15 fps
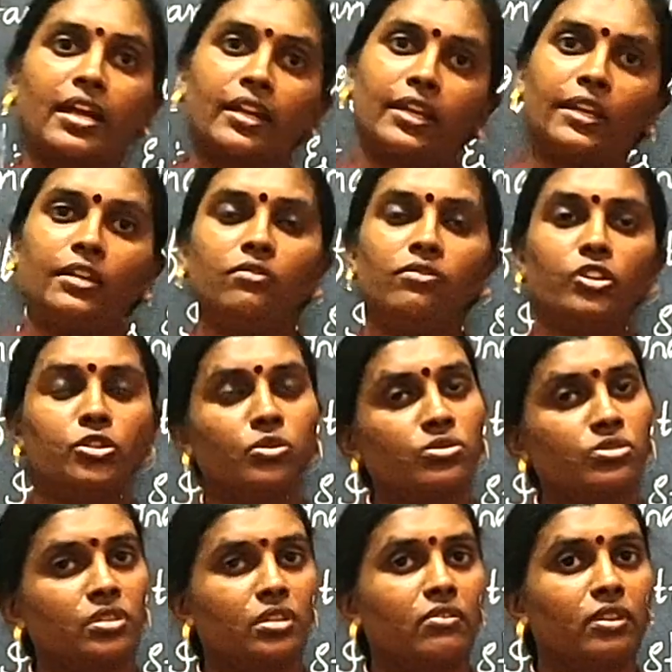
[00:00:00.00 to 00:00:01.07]
again we should
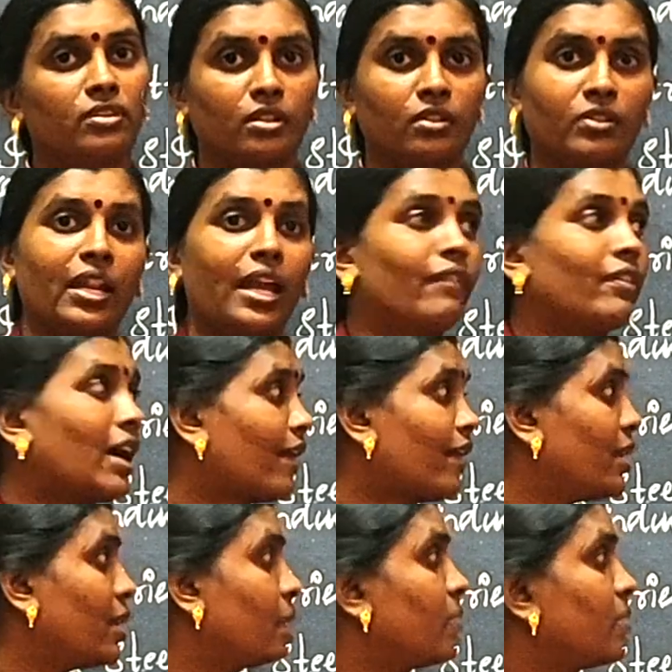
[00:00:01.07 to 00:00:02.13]
see whether we have the
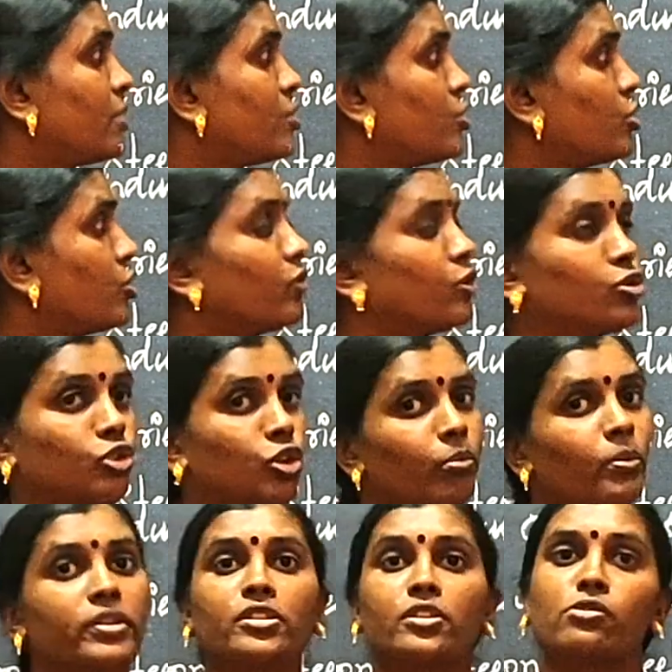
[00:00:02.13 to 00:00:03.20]
availability of the raw
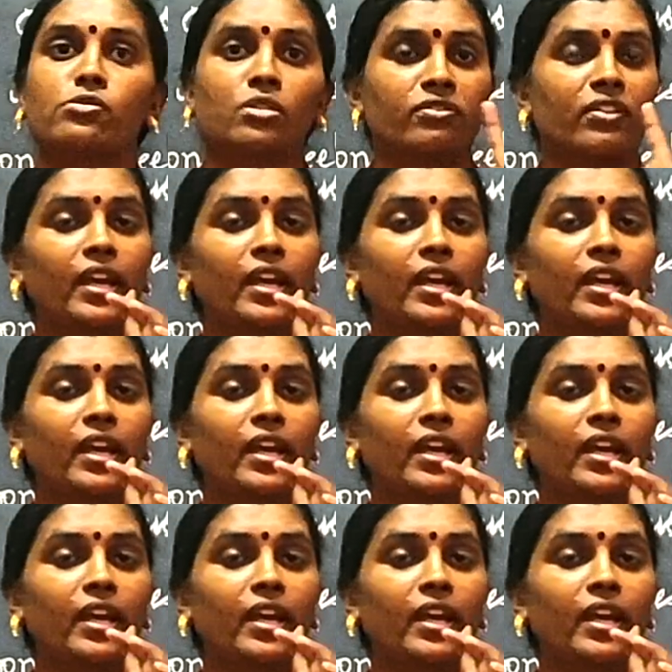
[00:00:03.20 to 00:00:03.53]
materials of